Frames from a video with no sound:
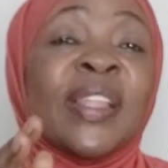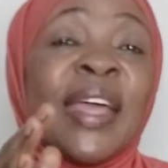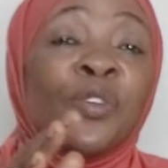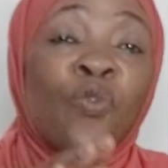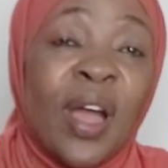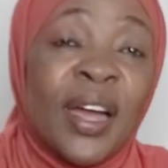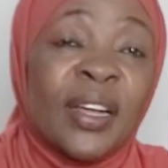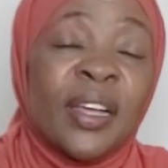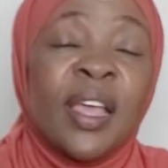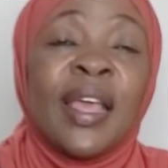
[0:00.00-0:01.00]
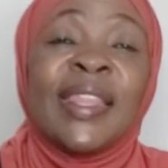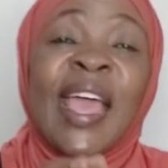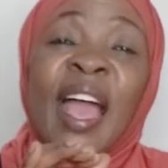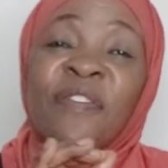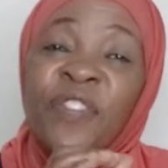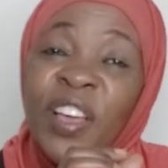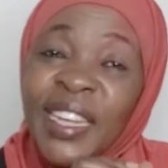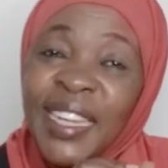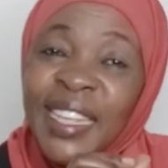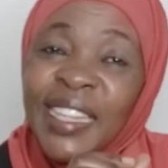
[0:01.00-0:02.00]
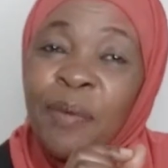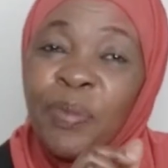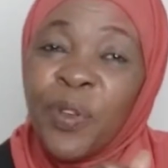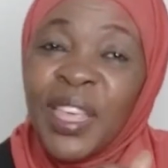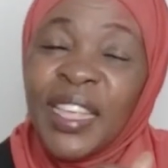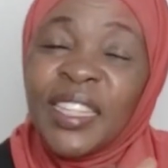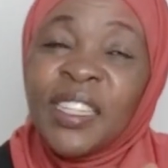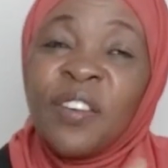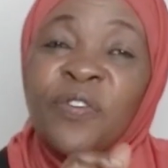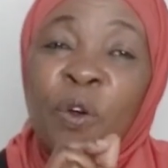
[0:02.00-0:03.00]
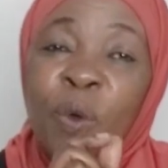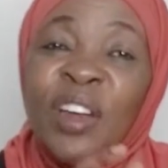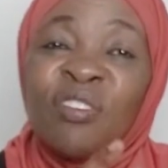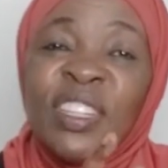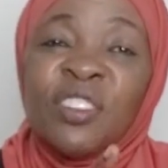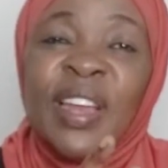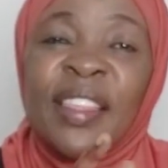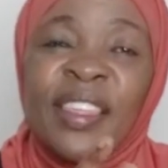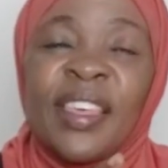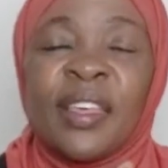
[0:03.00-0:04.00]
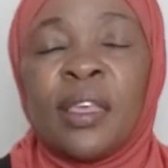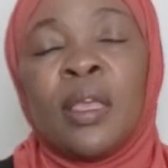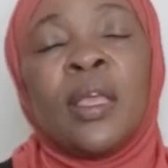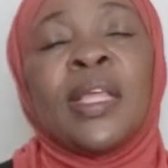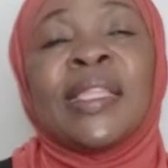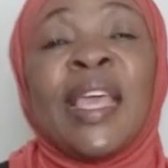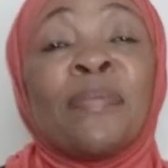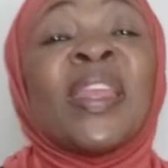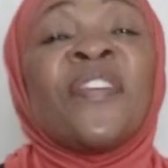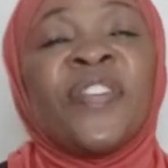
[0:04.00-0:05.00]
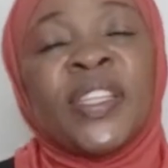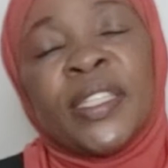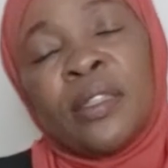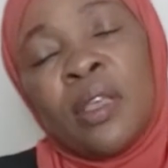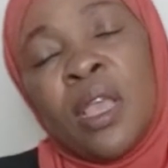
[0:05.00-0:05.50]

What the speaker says: that work. They're avoiding the employees for one reason, I think, the benefits.